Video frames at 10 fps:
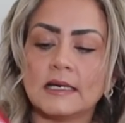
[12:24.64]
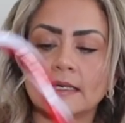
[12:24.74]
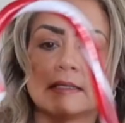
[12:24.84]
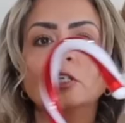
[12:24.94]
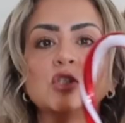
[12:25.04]

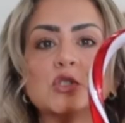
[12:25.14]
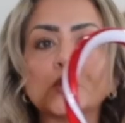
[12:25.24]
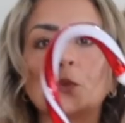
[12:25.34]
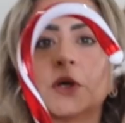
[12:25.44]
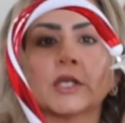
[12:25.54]
this,
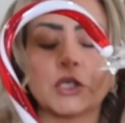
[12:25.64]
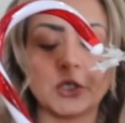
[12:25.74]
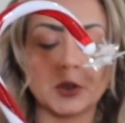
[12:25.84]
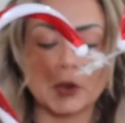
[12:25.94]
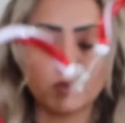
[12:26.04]
super
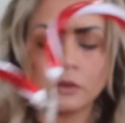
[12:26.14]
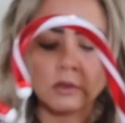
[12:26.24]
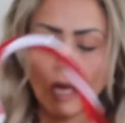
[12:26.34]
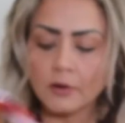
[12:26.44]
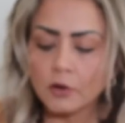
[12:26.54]
cute.
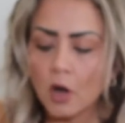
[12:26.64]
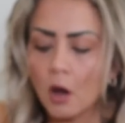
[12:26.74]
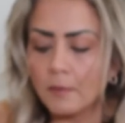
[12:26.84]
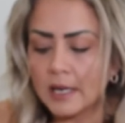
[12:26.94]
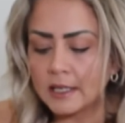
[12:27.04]
I don't know
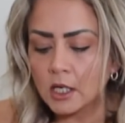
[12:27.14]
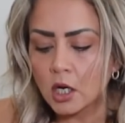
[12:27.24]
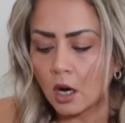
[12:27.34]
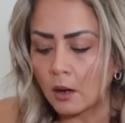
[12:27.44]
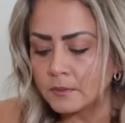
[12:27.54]
how many
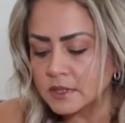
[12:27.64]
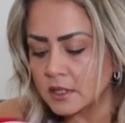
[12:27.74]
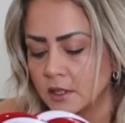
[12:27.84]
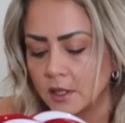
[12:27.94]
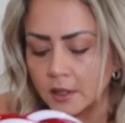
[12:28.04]
comes
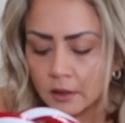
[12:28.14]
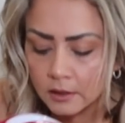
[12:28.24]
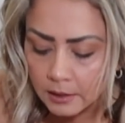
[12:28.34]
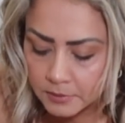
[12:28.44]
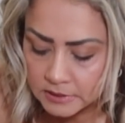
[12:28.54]
here.
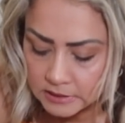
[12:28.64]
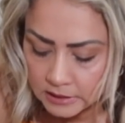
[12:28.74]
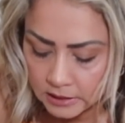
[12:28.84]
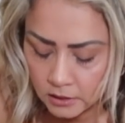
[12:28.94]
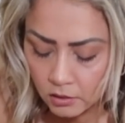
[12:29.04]
Let me
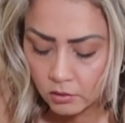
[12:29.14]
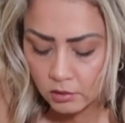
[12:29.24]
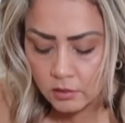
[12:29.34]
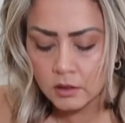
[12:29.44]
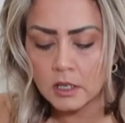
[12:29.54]
see, oh,
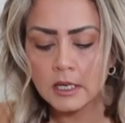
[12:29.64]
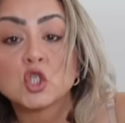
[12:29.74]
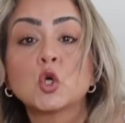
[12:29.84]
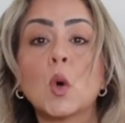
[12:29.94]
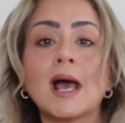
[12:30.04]

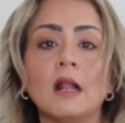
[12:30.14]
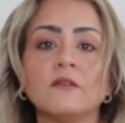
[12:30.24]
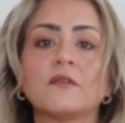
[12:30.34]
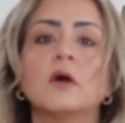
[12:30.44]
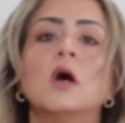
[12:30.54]

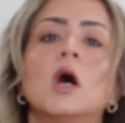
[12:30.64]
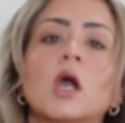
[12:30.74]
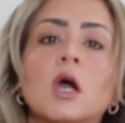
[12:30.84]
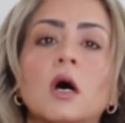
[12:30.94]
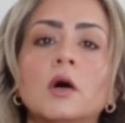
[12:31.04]
12.
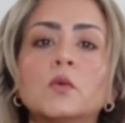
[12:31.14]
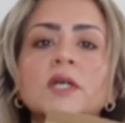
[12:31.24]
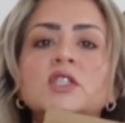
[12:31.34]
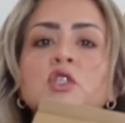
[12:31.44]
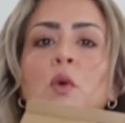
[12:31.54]
Come
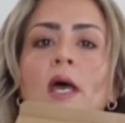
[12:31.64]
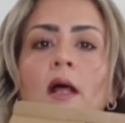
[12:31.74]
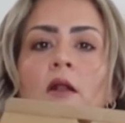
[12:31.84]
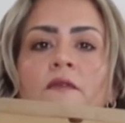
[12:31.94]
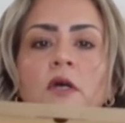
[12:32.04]
with
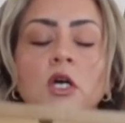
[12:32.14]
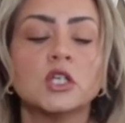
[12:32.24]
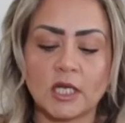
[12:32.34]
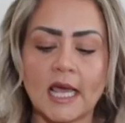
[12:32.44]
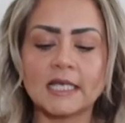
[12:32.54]
12.
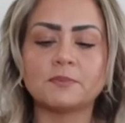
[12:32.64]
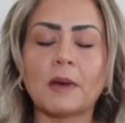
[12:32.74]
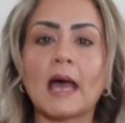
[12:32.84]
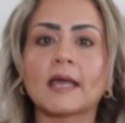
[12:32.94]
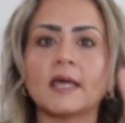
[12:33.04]
Next
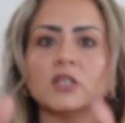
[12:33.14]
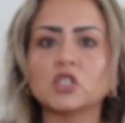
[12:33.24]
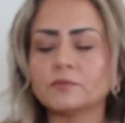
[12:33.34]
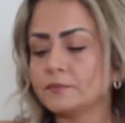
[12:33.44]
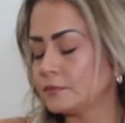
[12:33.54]
package,
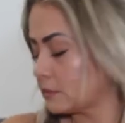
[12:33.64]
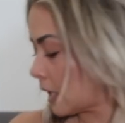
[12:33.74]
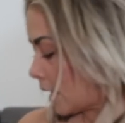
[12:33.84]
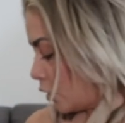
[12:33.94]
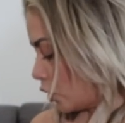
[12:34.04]

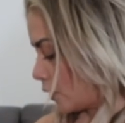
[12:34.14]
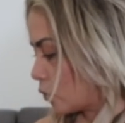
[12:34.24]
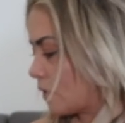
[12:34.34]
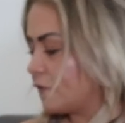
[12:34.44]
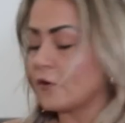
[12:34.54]
another
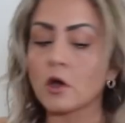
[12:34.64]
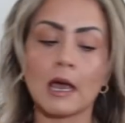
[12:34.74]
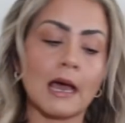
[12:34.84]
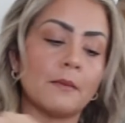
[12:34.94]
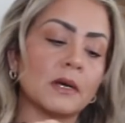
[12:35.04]
one from
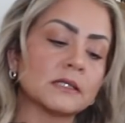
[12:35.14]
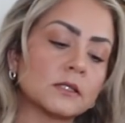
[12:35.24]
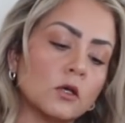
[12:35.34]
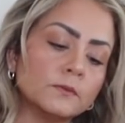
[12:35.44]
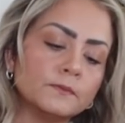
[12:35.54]

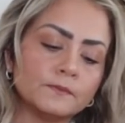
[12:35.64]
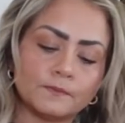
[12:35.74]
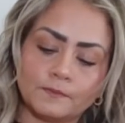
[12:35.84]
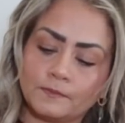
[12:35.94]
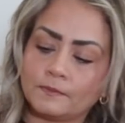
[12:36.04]
Amazon.
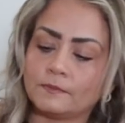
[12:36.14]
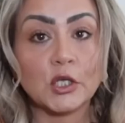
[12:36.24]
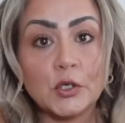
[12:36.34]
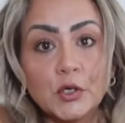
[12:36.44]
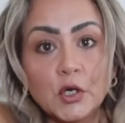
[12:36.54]

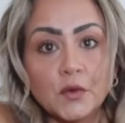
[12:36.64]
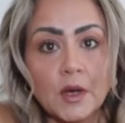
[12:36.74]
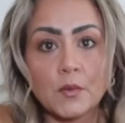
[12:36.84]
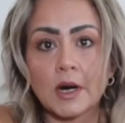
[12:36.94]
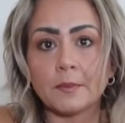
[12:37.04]
You know
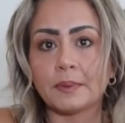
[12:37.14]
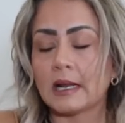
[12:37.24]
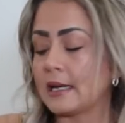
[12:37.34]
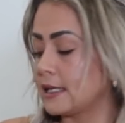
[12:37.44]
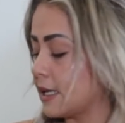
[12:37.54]
that we're
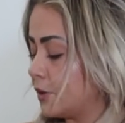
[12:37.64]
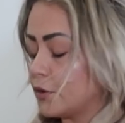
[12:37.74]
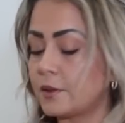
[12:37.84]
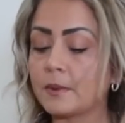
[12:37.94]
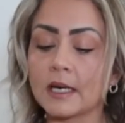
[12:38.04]
planning
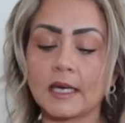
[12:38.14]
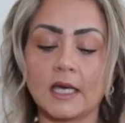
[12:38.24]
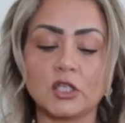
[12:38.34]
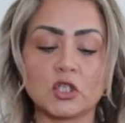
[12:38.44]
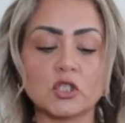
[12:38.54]
another
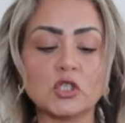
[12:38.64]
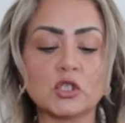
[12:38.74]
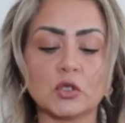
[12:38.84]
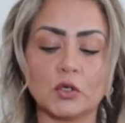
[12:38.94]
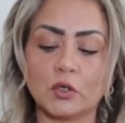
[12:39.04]
vacation
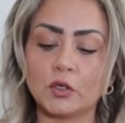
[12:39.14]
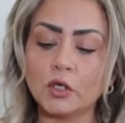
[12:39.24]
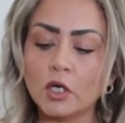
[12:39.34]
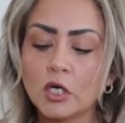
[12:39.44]
soon.